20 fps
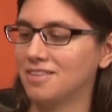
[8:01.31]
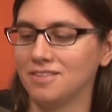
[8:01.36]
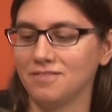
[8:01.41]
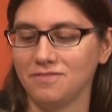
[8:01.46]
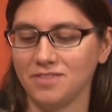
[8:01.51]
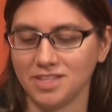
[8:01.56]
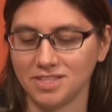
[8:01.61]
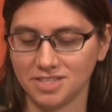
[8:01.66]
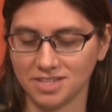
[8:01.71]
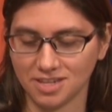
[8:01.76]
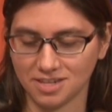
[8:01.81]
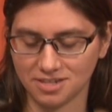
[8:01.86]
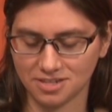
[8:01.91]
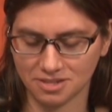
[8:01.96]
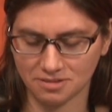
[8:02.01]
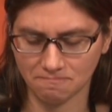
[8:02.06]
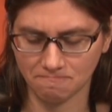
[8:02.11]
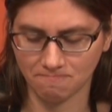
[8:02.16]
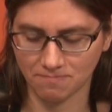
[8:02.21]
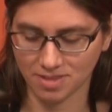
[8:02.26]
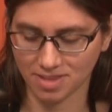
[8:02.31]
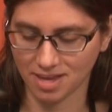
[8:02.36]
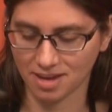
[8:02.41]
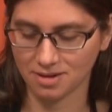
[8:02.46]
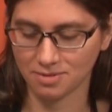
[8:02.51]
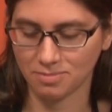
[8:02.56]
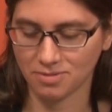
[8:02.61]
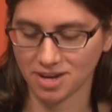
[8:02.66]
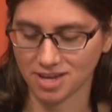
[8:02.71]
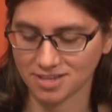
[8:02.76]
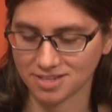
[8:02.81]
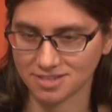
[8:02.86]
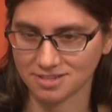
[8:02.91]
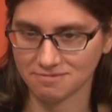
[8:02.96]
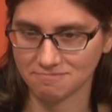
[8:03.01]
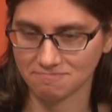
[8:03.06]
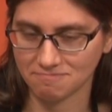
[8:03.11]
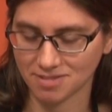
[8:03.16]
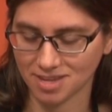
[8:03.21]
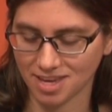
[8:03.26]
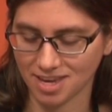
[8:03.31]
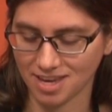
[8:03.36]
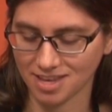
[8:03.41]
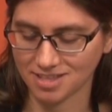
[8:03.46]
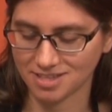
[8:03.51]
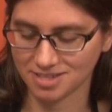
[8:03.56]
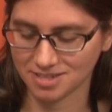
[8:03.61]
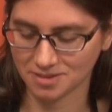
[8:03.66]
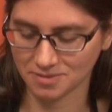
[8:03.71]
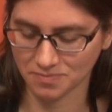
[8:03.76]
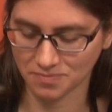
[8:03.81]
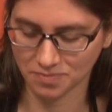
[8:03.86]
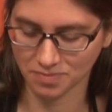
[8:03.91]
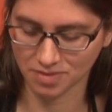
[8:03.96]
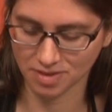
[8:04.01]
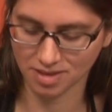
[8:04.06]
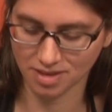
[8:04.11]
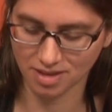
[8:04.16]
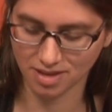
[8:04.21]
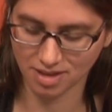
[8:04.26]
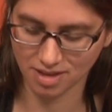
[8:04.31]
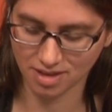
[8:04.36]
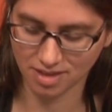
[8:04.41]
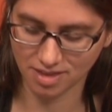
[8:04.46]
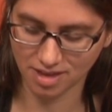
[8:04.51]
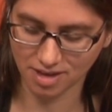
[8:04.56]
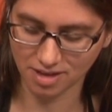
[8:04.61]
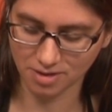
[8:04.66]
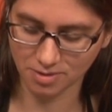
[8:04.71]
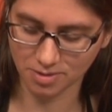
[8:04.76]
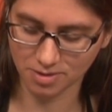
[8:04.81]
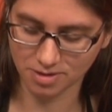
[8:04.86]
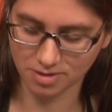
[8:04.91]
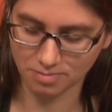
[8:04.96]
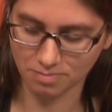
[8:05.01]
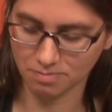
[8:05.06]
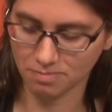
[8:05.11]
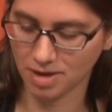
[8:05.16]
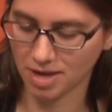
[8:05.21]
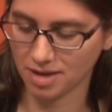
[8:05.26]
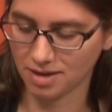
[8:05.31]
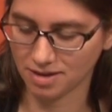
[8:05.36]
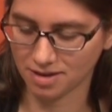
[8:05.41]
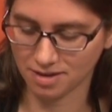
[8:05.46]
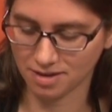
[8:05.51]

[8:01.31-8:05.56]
vintage letterpress kits that you would make